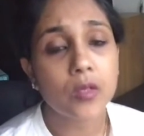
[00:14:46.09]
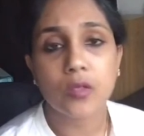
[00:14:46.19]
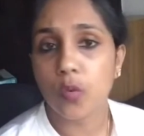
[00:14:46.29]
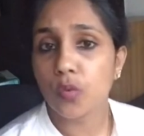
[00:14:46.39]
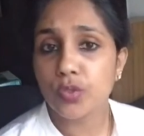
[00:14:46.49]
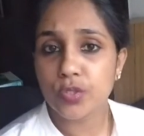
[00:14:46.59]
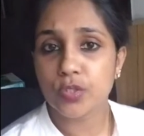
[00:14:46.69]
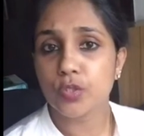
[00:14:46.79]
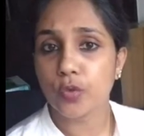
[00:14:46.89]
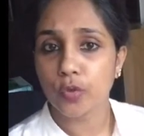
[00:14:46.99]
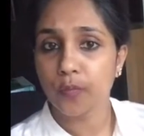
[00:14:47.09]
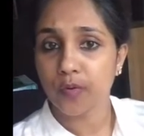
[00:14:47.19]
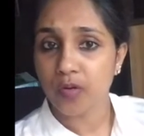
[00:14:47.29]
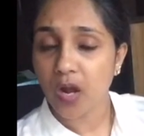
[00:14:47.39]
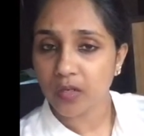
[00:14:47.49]
Don't just show your
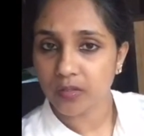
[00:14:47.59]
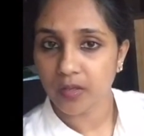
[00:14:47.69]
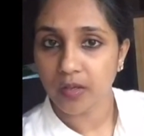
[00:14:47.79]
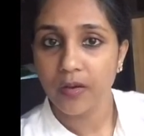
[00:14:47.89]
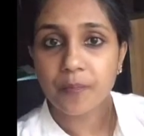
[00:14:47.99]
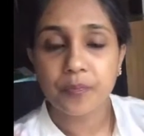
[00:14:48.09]
product there.